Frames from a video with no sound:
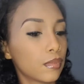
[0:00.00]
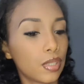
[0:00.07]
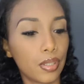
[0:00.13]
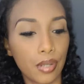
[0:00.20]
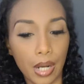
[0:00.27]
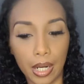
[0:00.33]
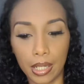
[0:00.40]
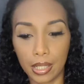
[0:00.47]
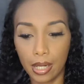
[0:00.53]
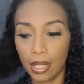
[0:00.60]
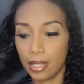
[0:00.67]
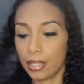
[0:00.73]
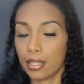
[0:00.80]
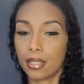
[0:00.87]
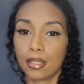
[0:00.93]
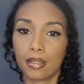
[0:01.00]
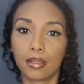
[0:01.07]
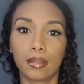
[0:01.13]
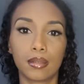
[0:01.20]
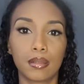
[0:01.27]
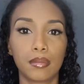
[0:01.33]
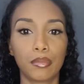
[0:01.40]
Right, nice.
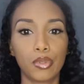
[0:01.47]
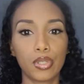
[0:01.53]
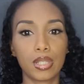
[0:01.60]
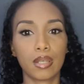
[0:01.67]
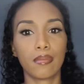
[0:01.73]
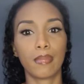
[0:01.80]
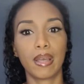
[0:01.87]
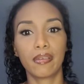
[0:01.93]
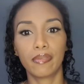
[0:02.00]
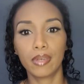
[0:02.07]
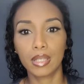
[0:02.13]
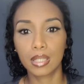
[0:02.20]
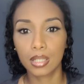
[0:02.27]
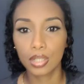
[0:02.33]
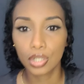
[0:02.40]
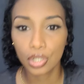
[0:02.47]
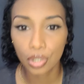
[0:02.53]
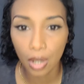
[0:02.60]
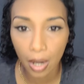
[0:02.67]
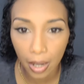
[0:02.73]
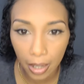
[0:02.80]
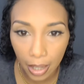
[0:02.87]
Most of my face is
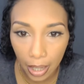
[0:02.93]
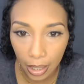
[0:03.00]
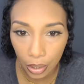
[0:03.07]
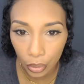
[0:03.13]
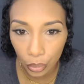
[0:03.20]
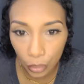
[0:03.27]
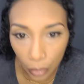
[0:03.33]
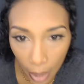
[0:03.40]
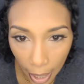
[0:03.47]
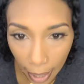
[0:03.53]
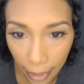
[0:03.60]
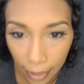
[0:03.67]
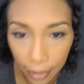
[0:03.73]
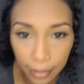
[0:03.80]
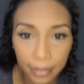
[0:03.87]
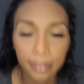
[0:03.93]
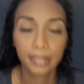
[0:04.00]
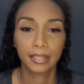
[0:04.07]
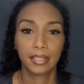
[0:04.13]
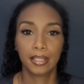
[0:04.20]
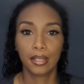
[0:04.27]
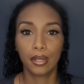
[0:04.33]
dry. Hello, hi.
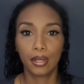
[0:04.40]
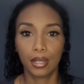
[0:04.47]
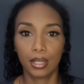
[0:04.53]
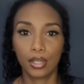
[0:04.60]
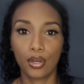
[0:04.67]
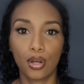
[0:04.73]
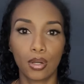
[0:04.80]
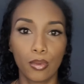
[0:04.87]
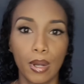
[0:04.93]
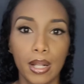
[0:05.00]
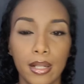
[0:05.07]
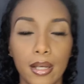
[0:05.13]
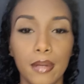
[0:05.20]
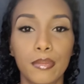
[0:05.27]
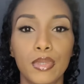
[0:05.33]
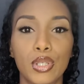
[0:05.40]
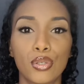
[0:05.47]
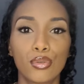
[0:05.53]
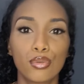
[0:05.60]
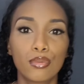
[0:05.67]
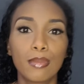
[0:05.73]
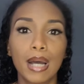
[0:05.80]
You're all welcome to
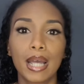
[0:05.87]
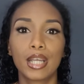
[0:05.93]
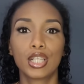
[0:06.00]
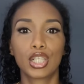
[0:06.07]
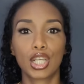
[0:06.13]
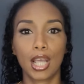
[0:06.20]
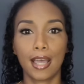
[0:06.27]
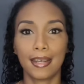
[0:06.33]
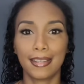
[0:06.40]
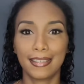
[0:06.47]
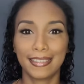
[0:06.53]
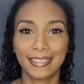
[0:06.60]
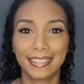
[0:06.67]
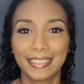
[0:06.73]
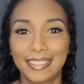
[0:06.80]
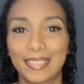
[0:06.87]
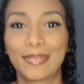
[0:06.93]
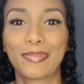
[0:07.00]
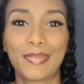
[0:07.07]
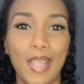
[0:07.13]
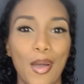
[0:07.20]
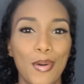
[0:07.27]
my channel.
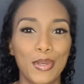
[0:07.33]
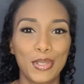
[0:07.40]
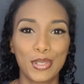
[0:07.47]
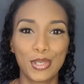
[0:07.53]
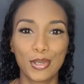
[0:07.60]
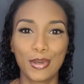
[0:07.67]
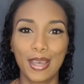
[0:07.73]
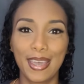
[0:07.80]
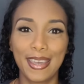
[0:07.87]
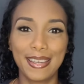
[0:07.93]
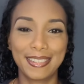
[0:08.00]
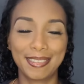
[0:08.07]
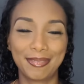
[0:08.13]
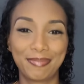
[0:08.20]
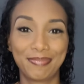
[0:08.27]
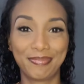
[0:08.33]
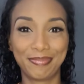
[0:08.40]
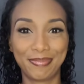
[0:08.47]
How are you doing?